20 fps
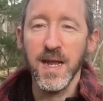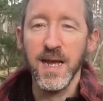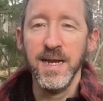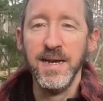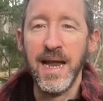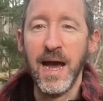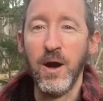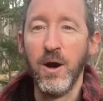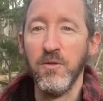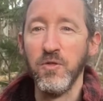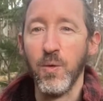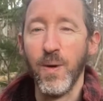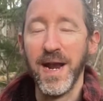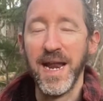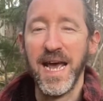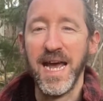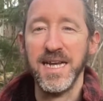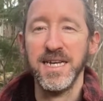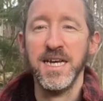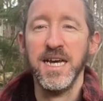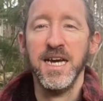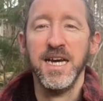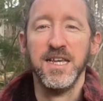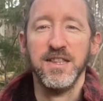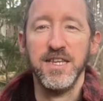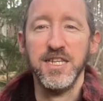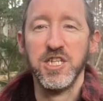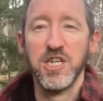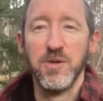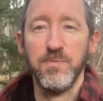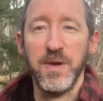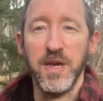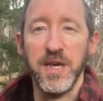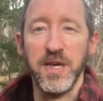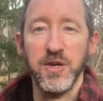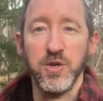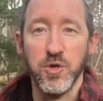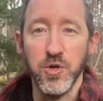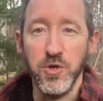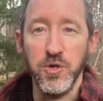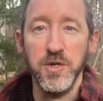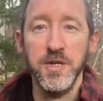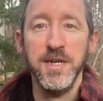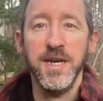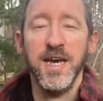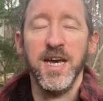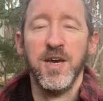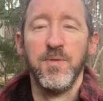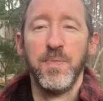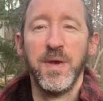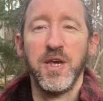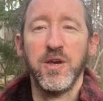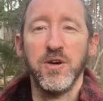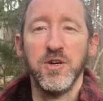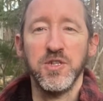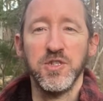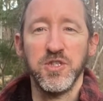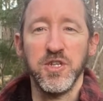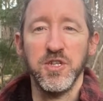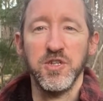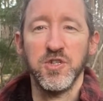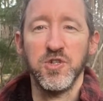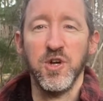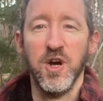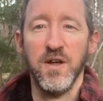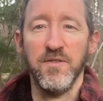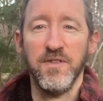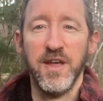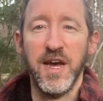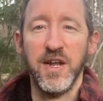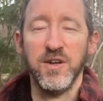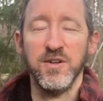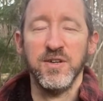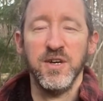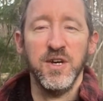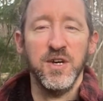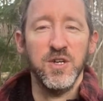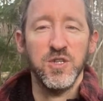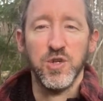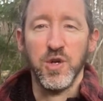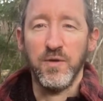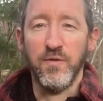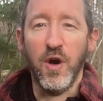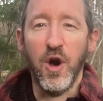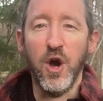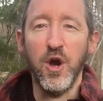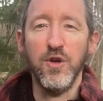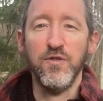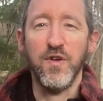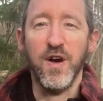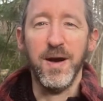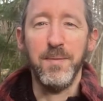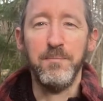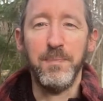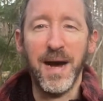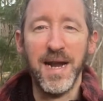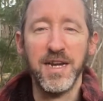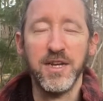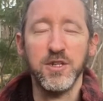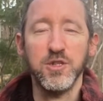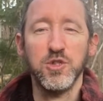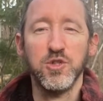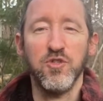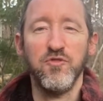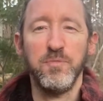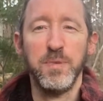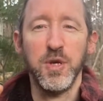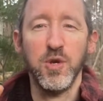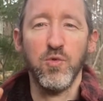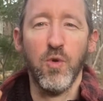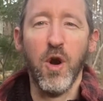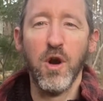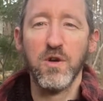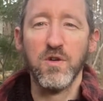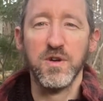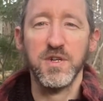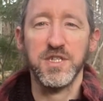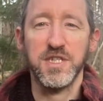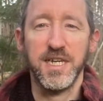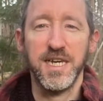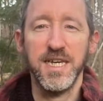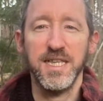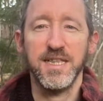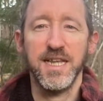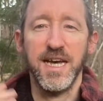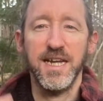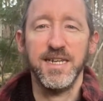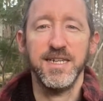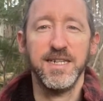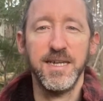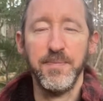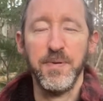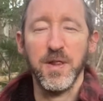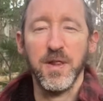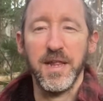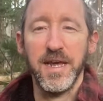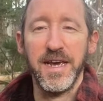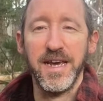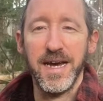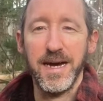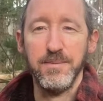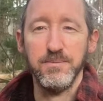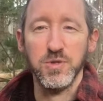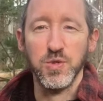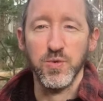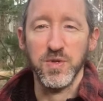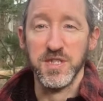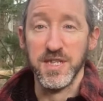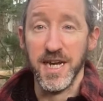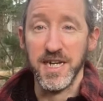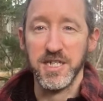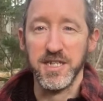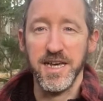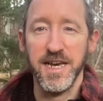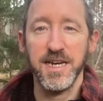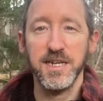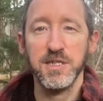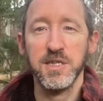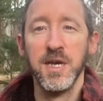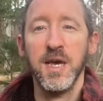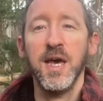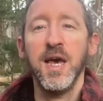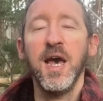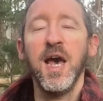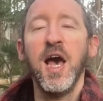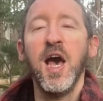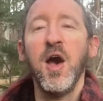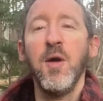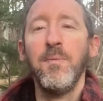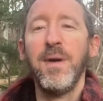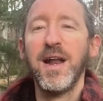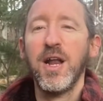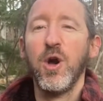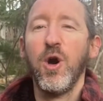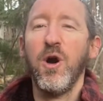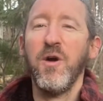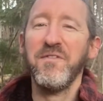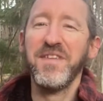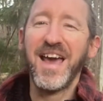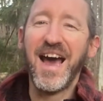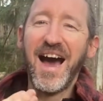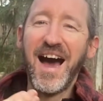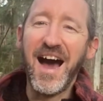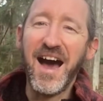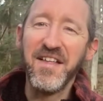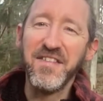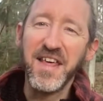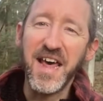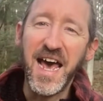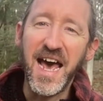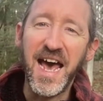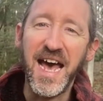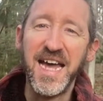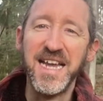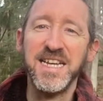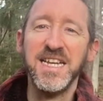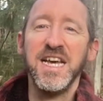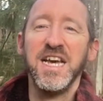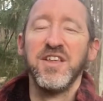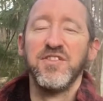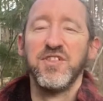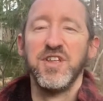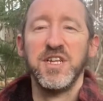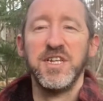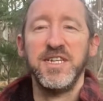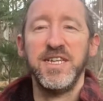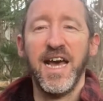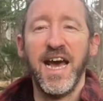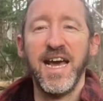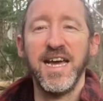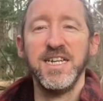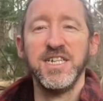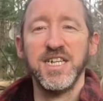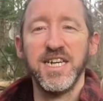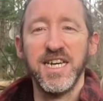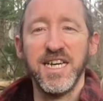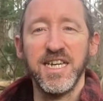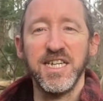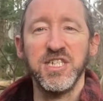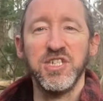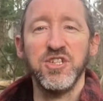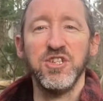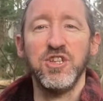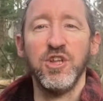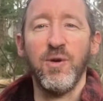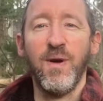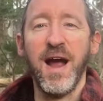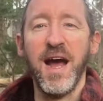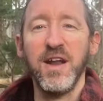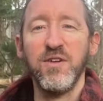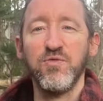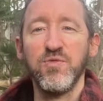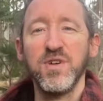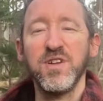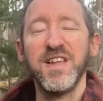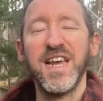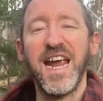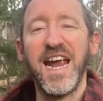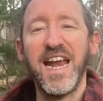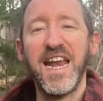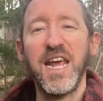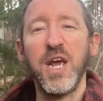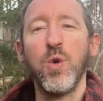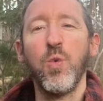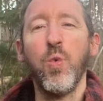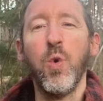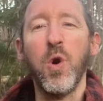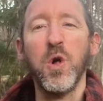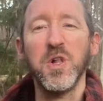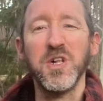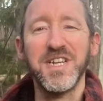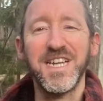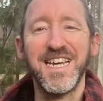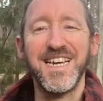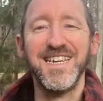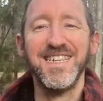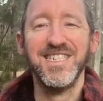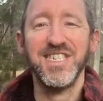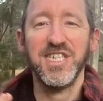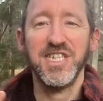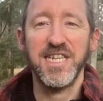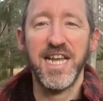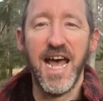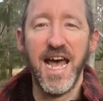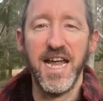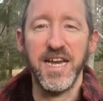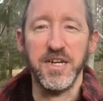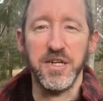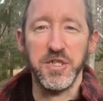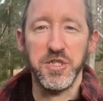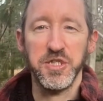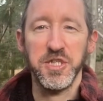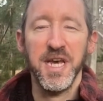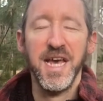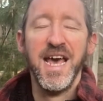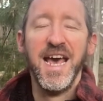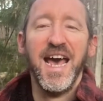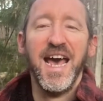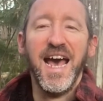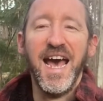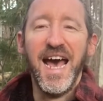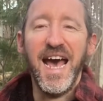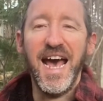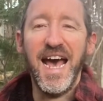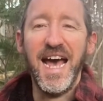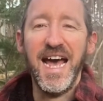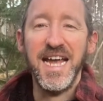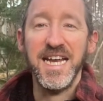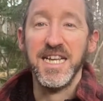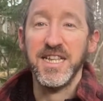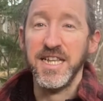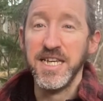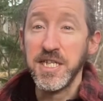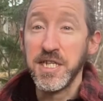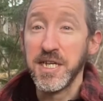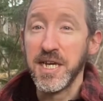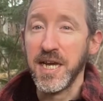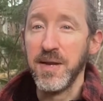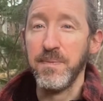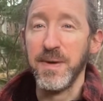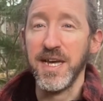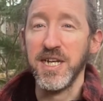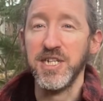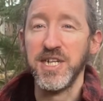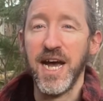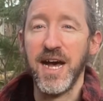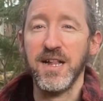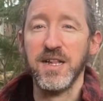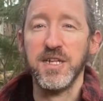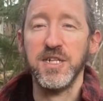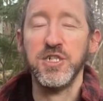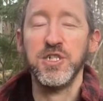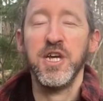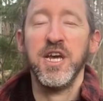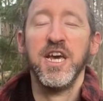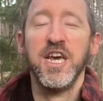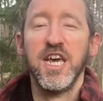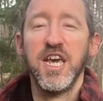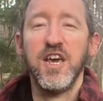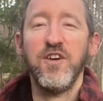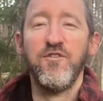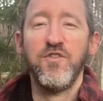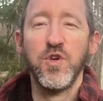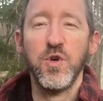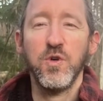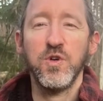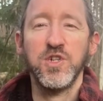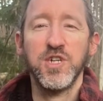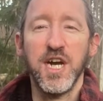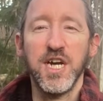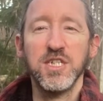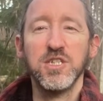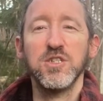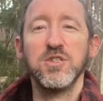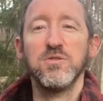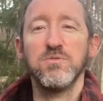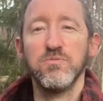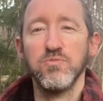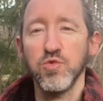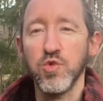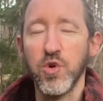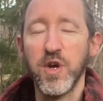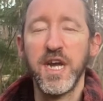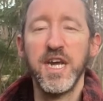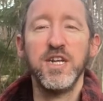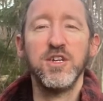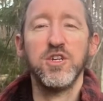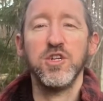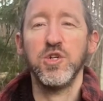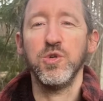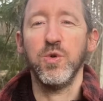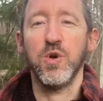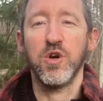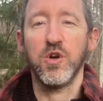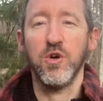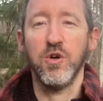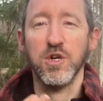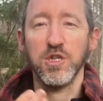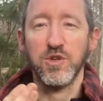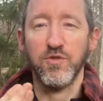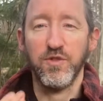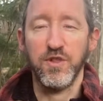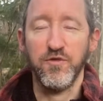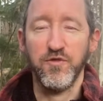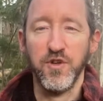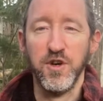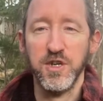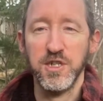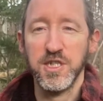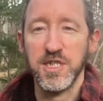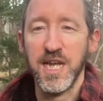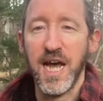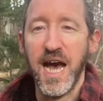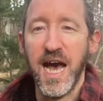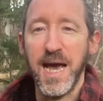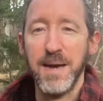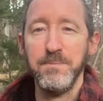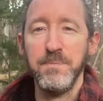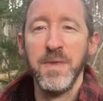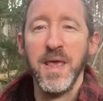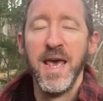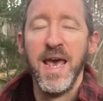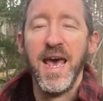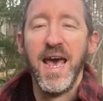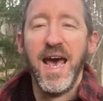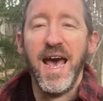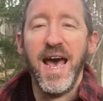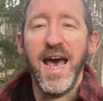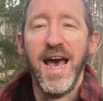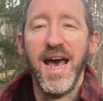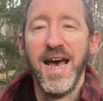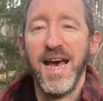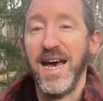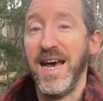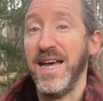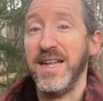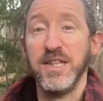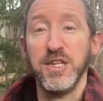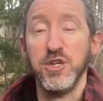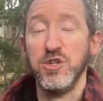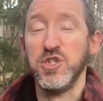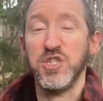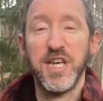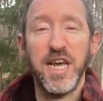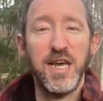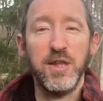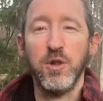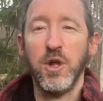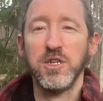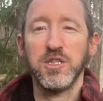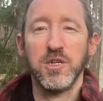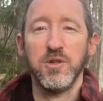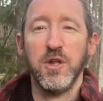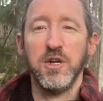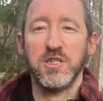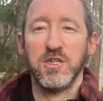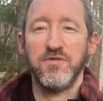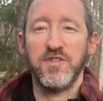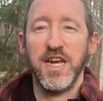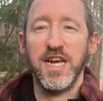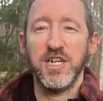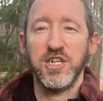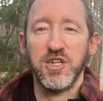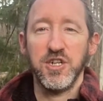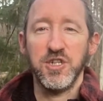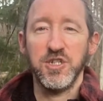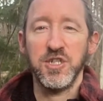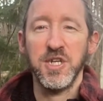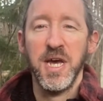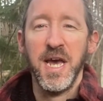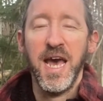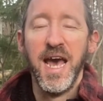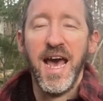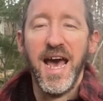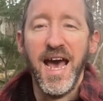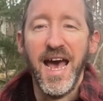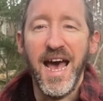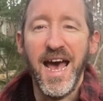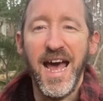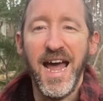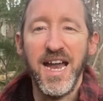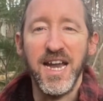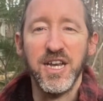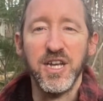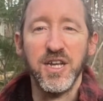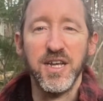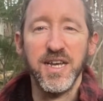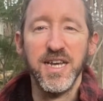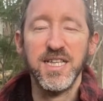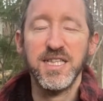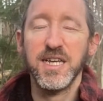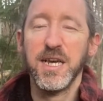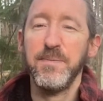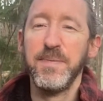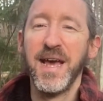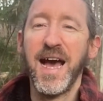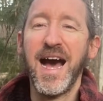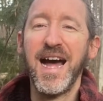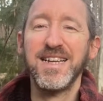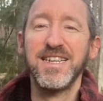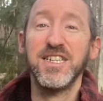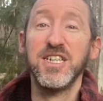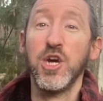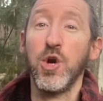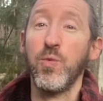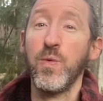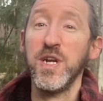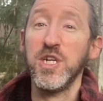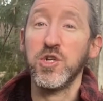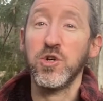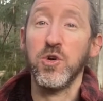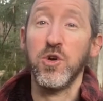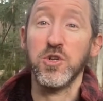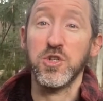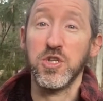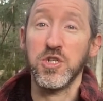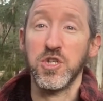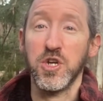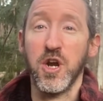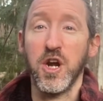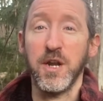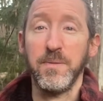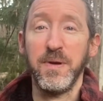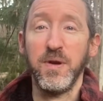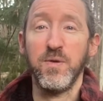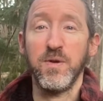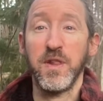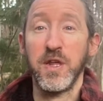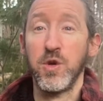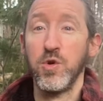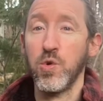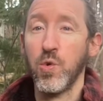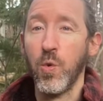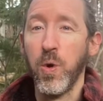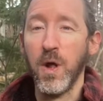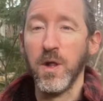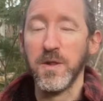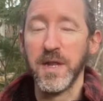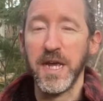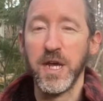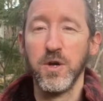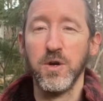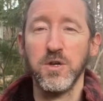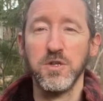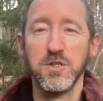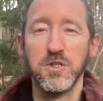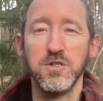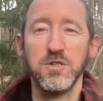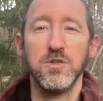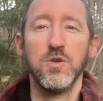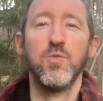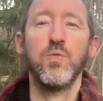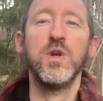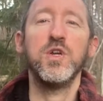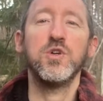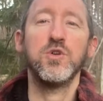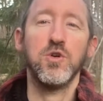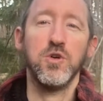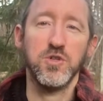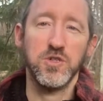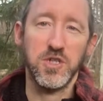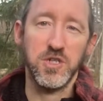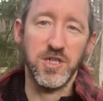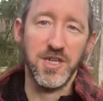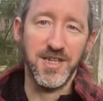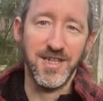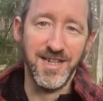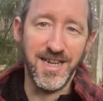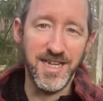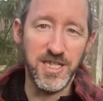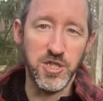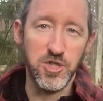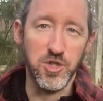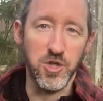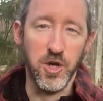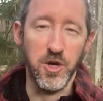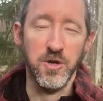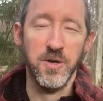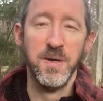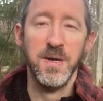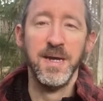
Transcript: Now, on the one hand, this can be good because there's not that sort of overabundance of bureaucracy that typically comes with such things. But on the other hand, the danger is there aren't really any quality standards. And this can be a challenge if you're just looking to do a course for the first time and you see lots and lots of teachers, and it can be hard to tell which courses are going to be really good quality courses, which courses less so.